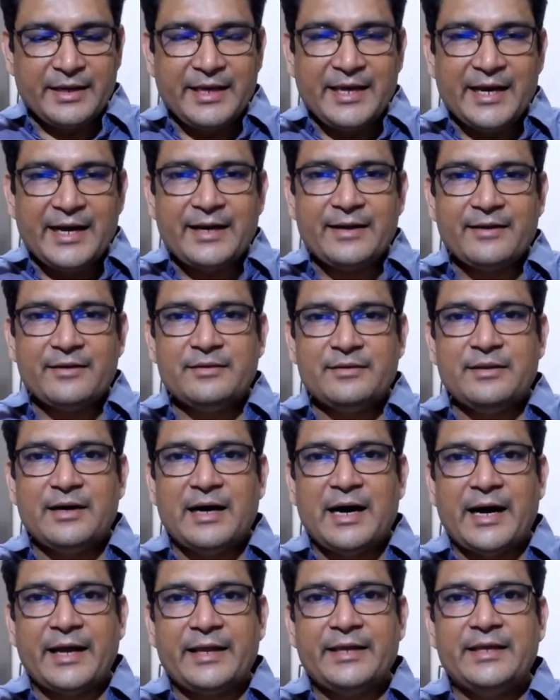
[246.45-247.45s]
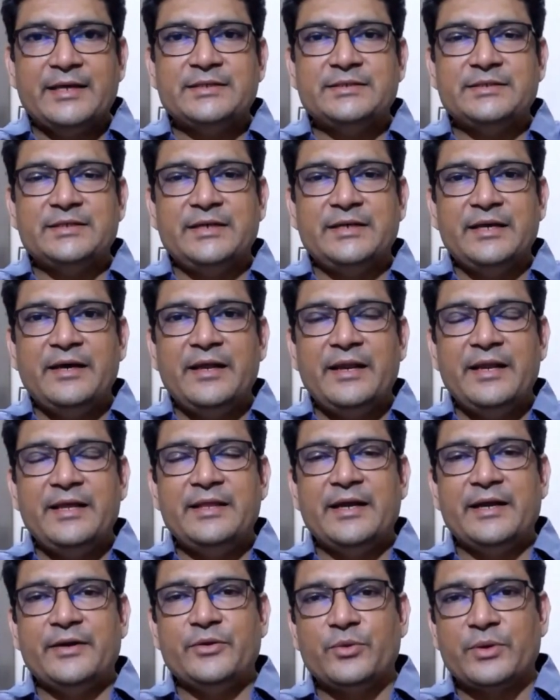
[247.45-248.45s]
get the highest
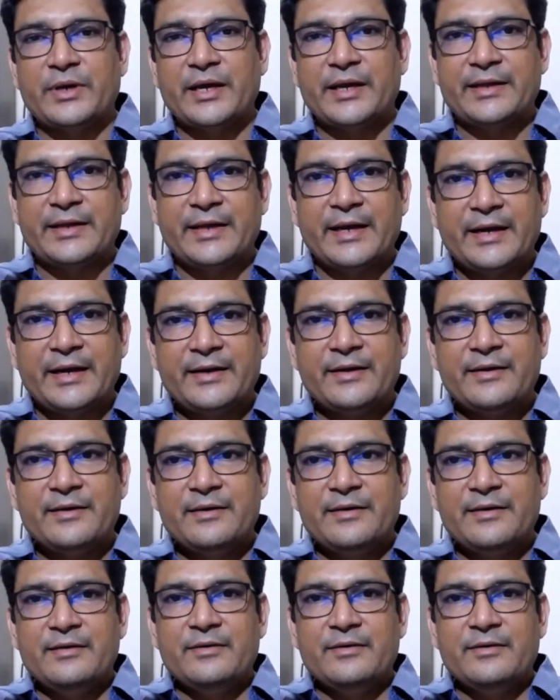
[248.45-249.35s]
degree that you can get